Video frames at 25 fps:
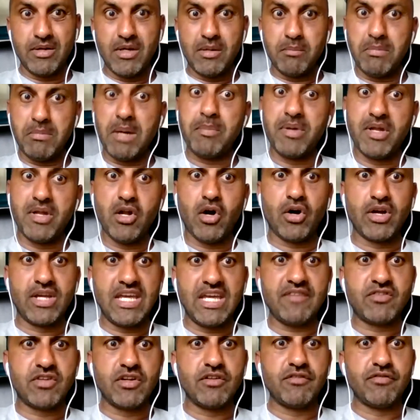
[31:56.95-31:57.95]
maybe not a
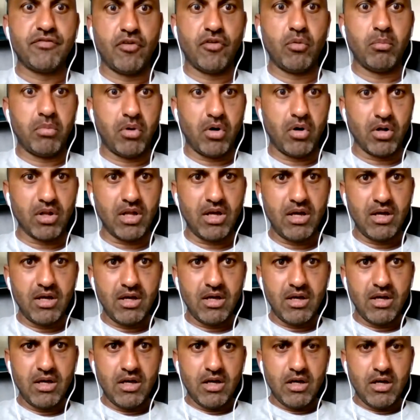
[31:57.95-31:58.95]
gifted footballer,
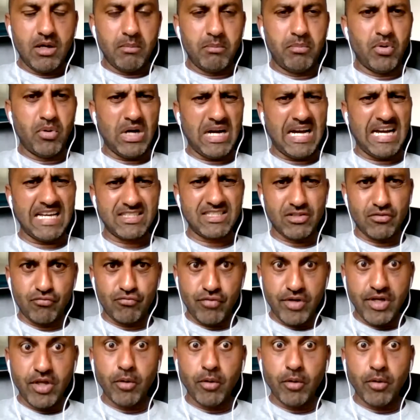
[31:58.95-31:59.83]
but has a real